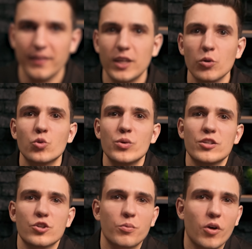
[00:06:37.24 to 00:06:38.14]
The keyword
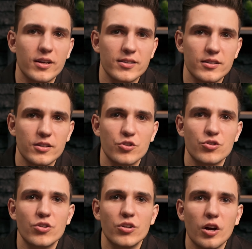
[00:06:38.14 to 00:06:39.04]
research process
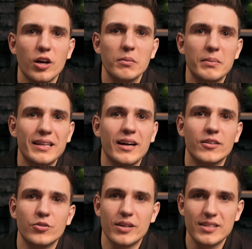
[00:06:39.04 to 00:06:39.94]
should not be
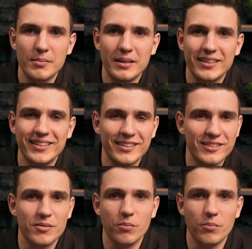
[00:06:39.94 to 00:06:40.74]
underestimated in its